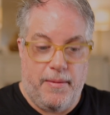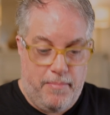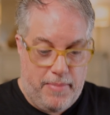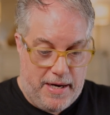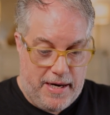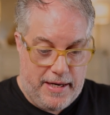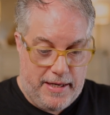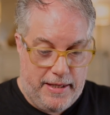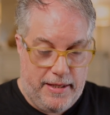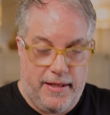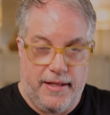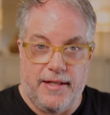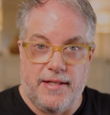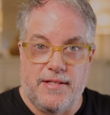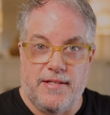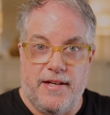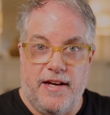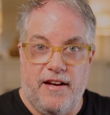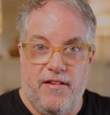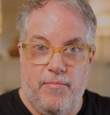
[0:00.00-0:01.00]
body,
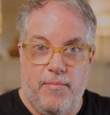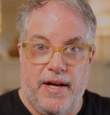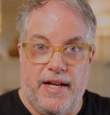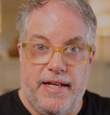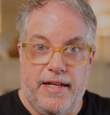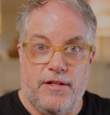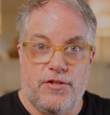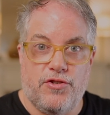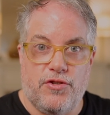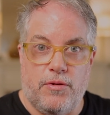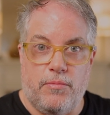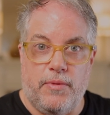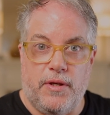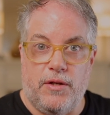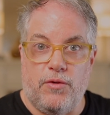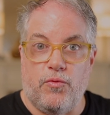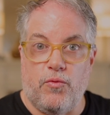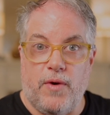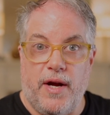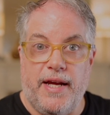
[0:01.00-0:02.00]
inside of my
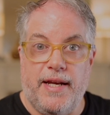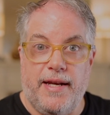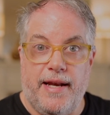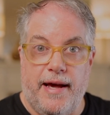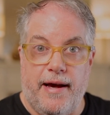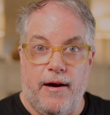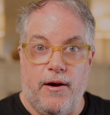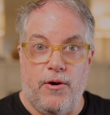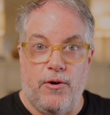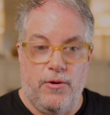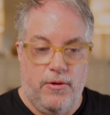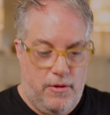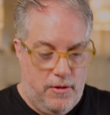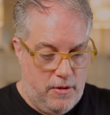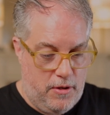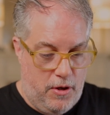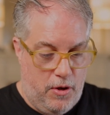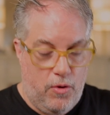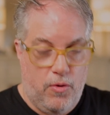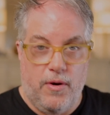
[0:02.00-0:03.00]
instrument right now.
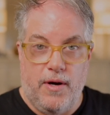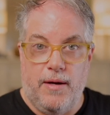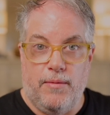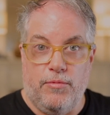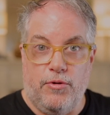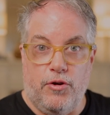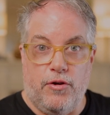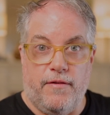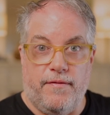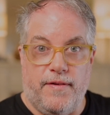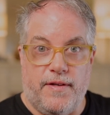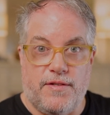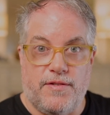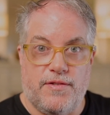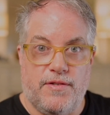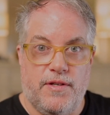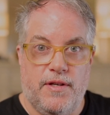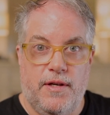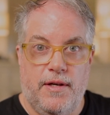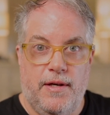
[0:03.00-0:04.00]
Oh, I'm
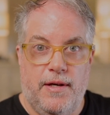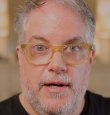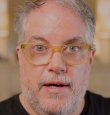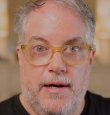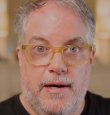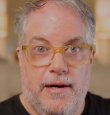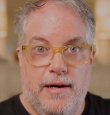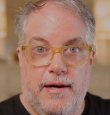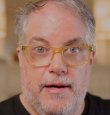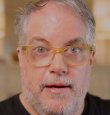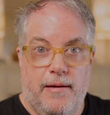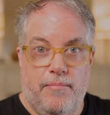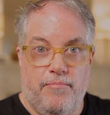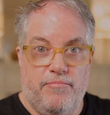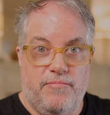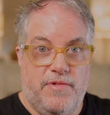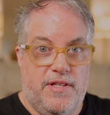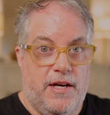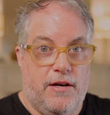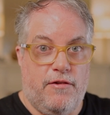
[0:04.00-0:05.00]
nervous.
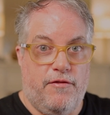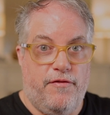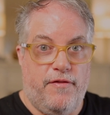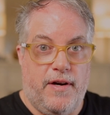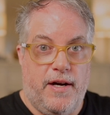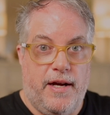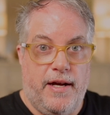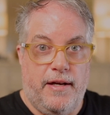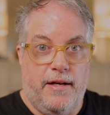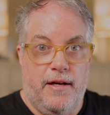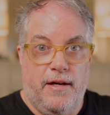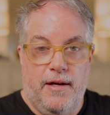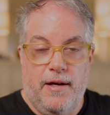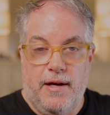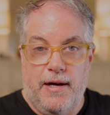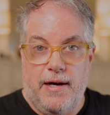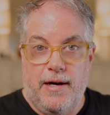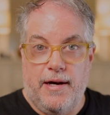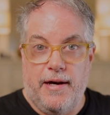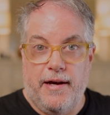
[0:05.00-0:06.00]
I'm terrified.
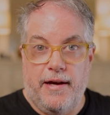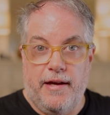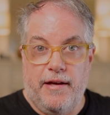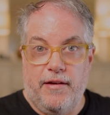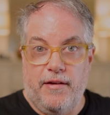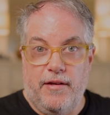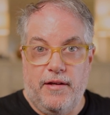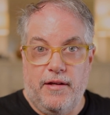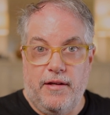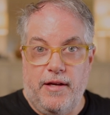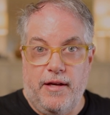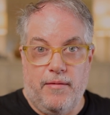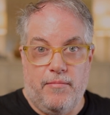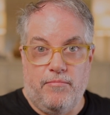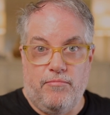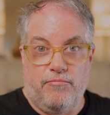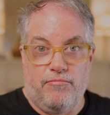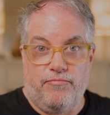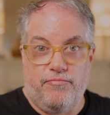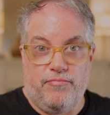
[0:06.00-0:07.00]
I
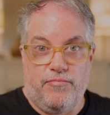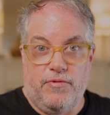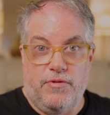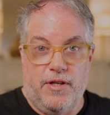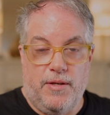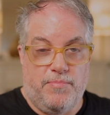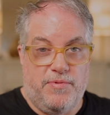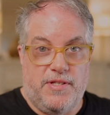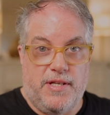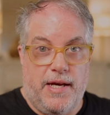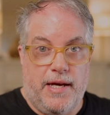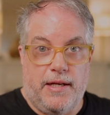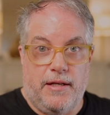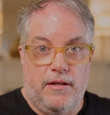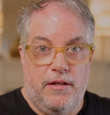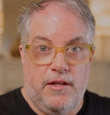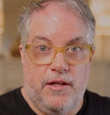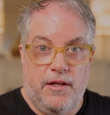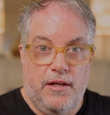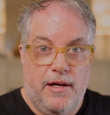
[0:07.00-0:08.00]
am upset.
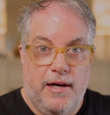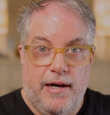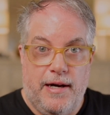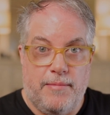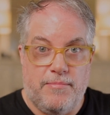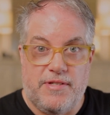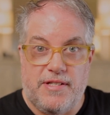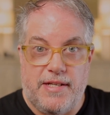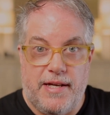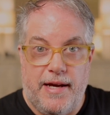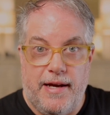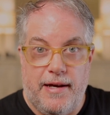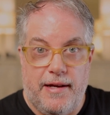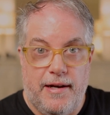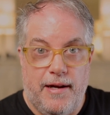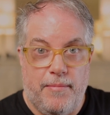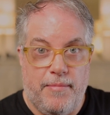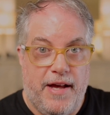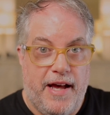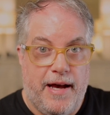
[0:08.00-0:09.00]
I'm sad.
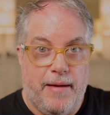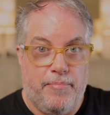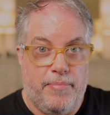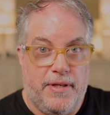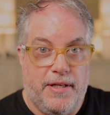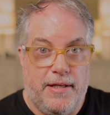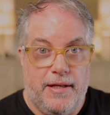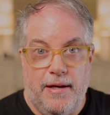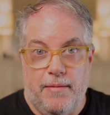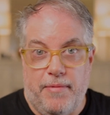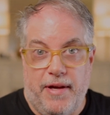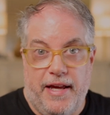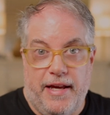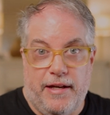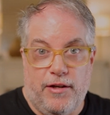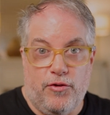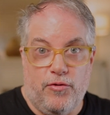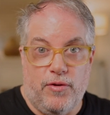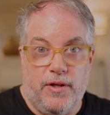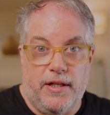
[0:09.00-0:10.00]
I'm happy. I'm
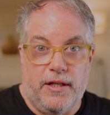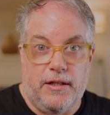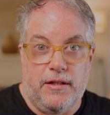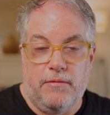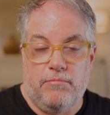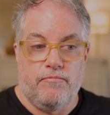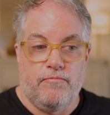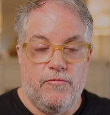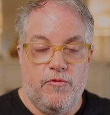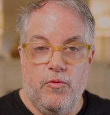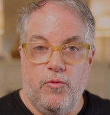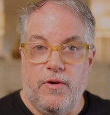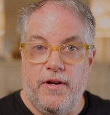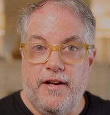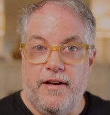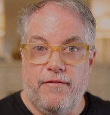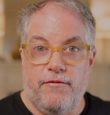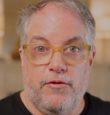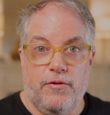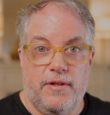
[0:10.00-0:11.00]
angry.
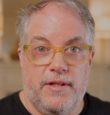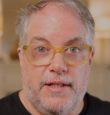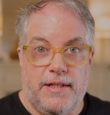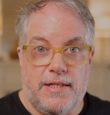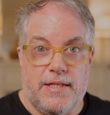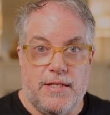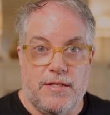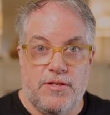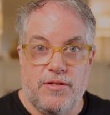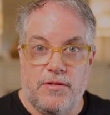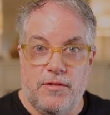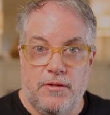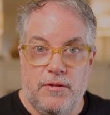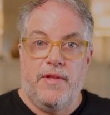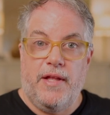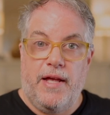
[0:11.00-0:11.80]
Whatever it is,